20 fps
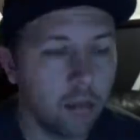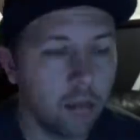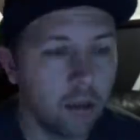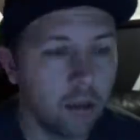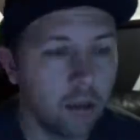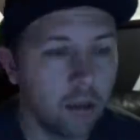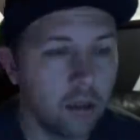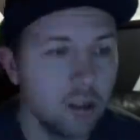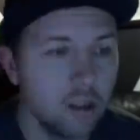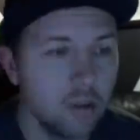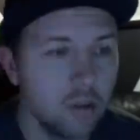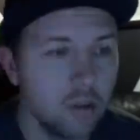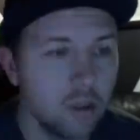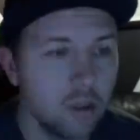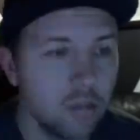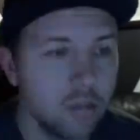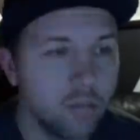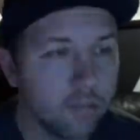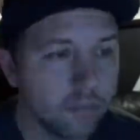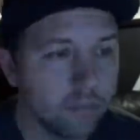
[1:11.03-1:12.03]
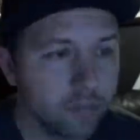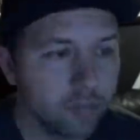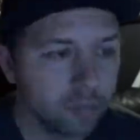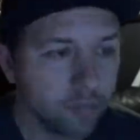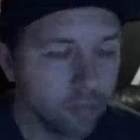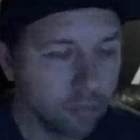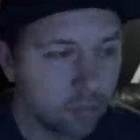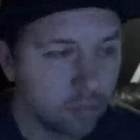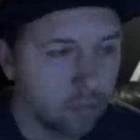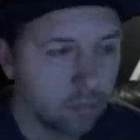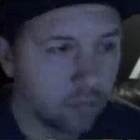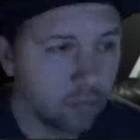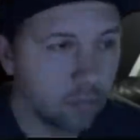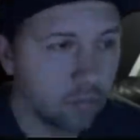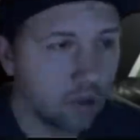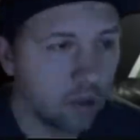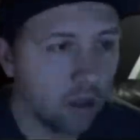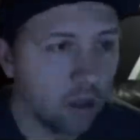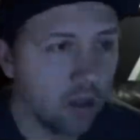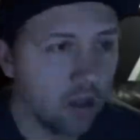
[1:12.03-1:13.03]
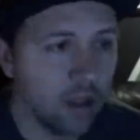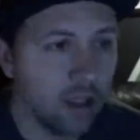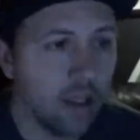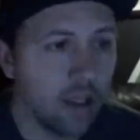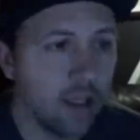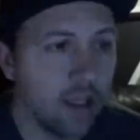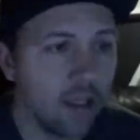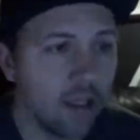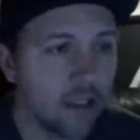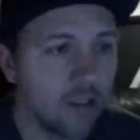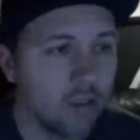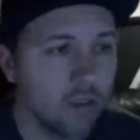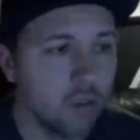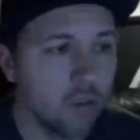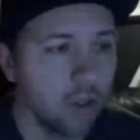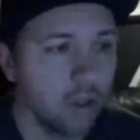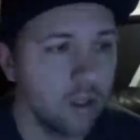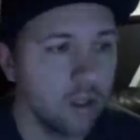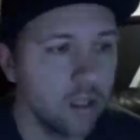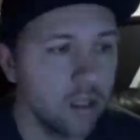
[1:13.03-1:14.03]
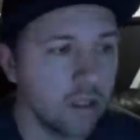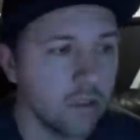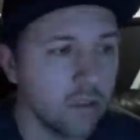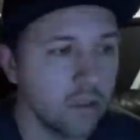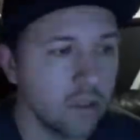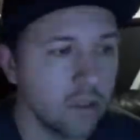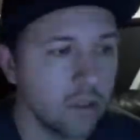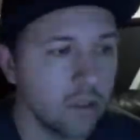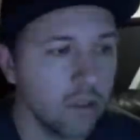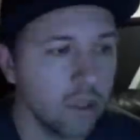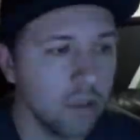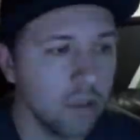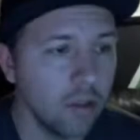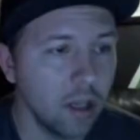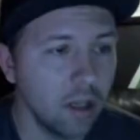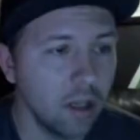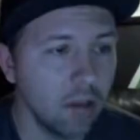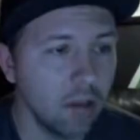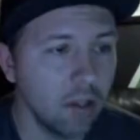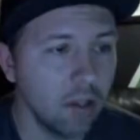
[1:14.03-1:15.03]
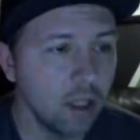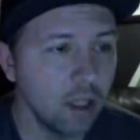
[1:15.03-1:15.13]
So this is one. The next one is going to be right over